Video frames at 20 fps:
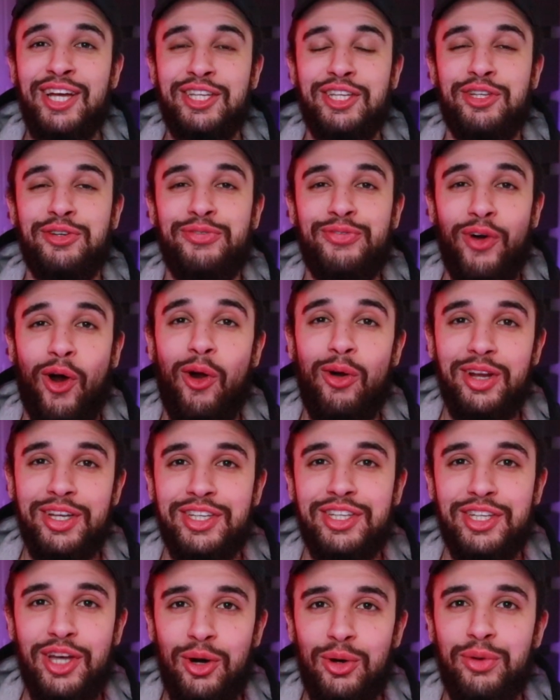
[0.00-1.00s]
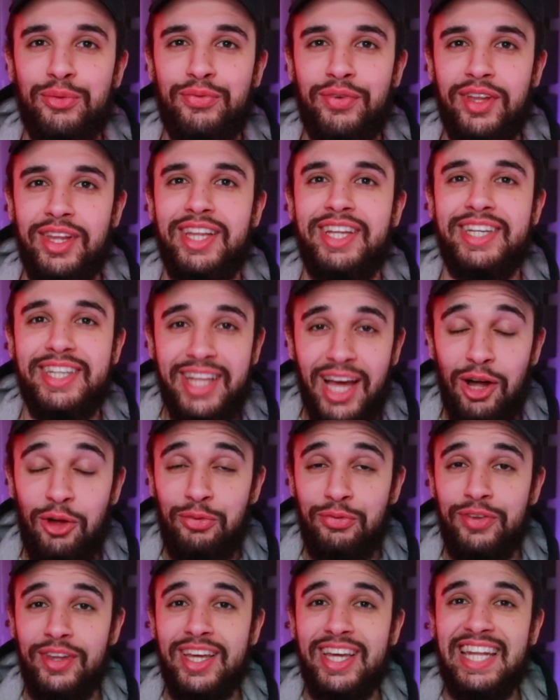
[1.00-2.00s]
Safari Zone
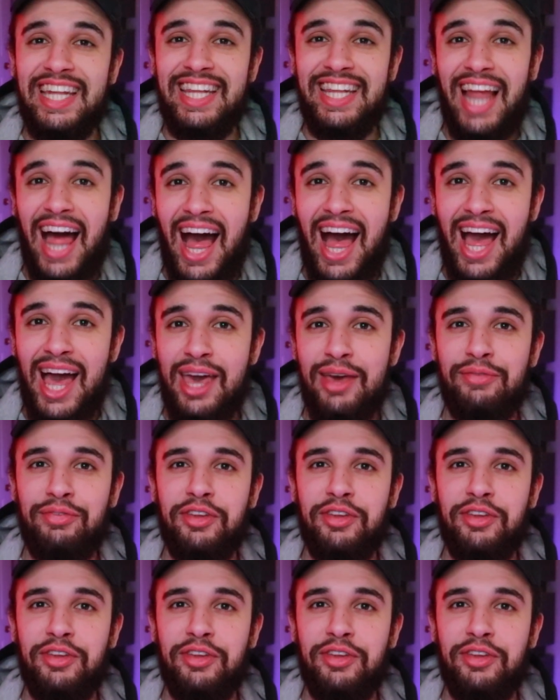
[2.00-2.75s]
Philadelphia live